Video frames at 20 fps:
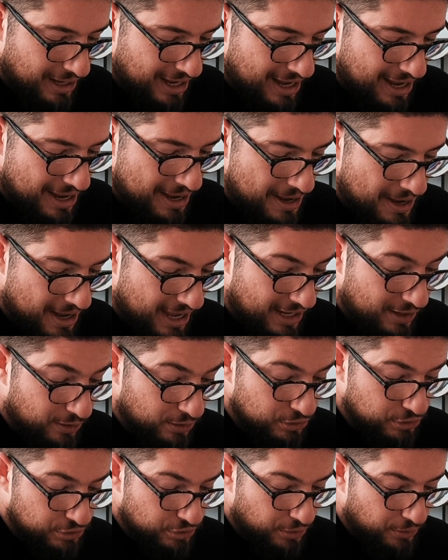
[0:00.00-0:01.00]
And
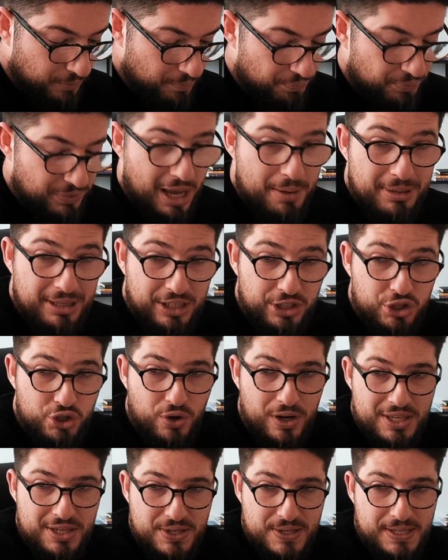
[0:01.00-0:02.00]
also I'm in the
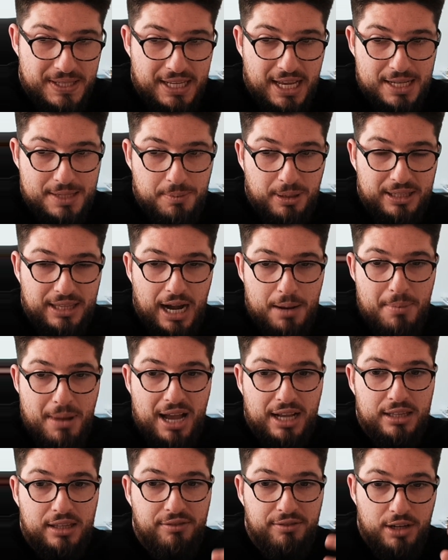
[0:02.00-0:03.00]
trenches in the aspect that I'm
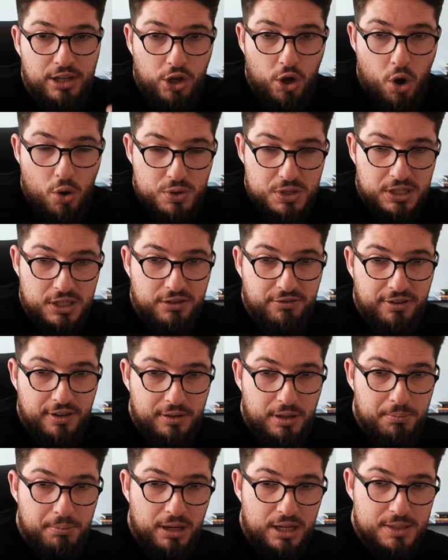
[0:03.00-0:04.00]
actively coaching 50
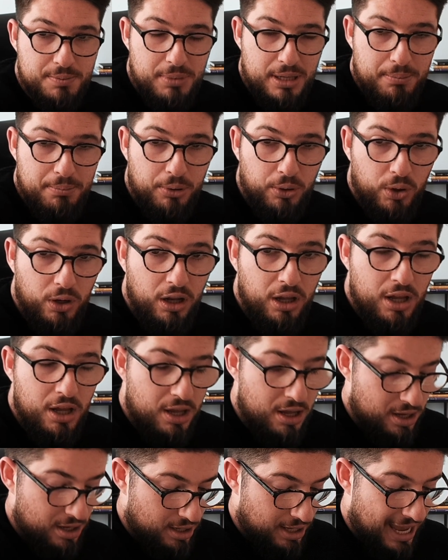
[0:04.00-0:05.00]
plus people.
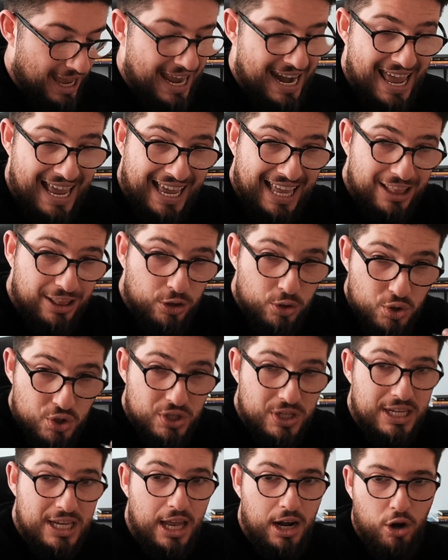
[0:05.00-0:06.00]
And I get to
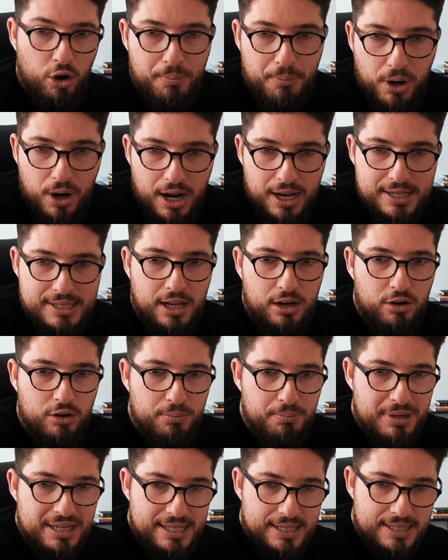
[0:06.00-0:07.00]
see a lot of brands, a lot of
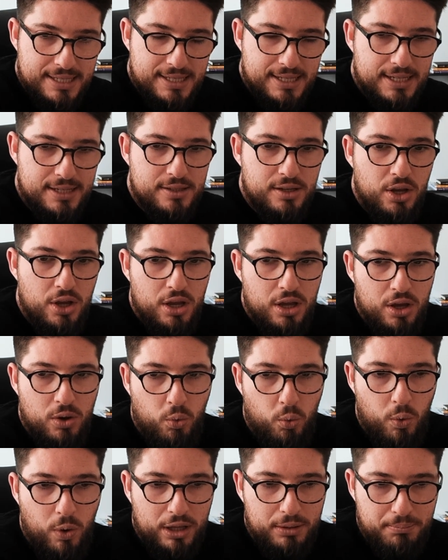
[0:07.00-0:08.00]
businesses,
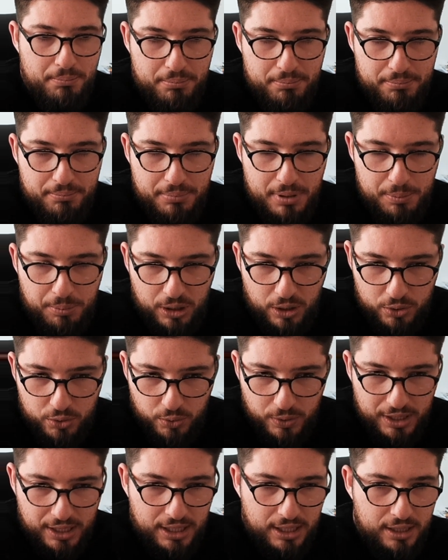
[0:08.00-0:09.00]
what people are
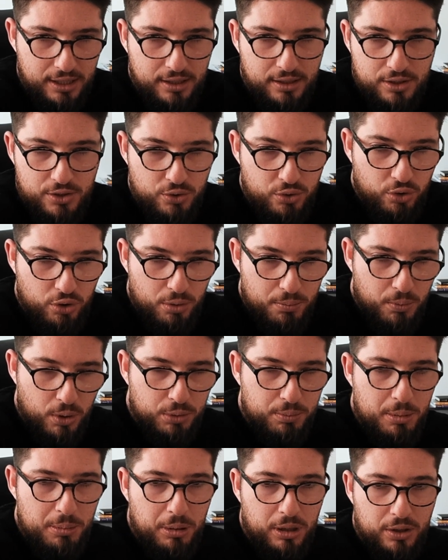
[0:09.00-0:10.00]
doing in Europe, what
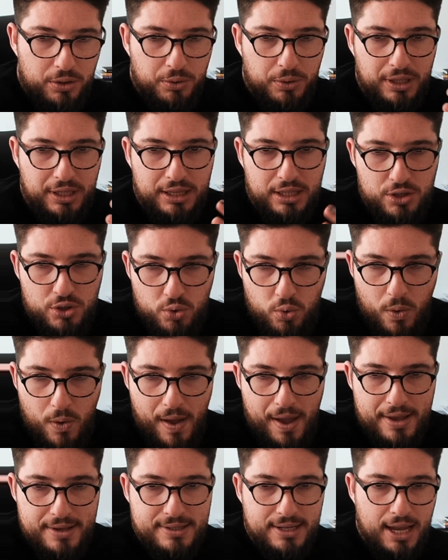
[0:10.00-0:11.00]
people are doing in the
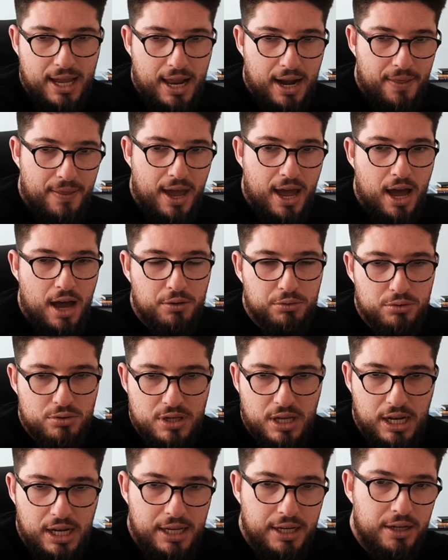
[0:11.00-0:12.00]
US, Canada, how to
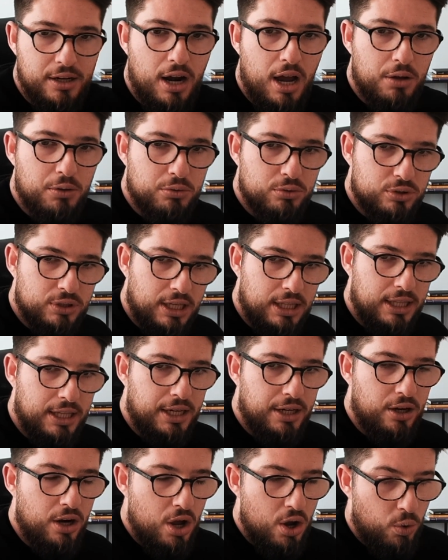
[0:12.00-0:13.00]
sell here, how to sell
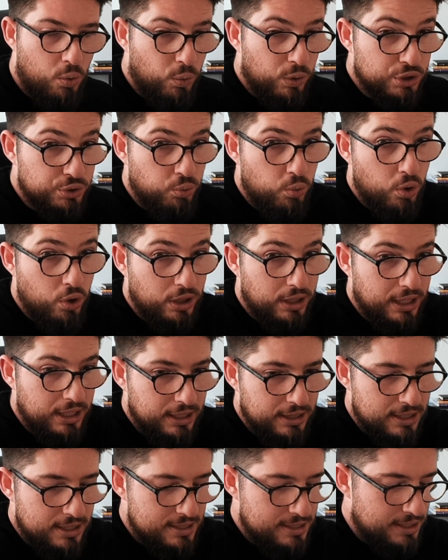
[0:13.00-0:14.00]
there, what's working in
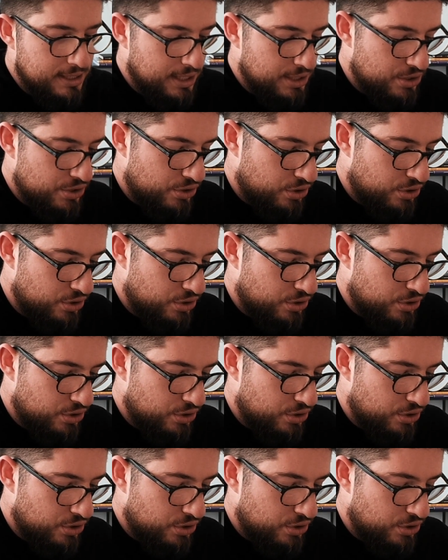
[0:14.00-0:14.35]
this niche.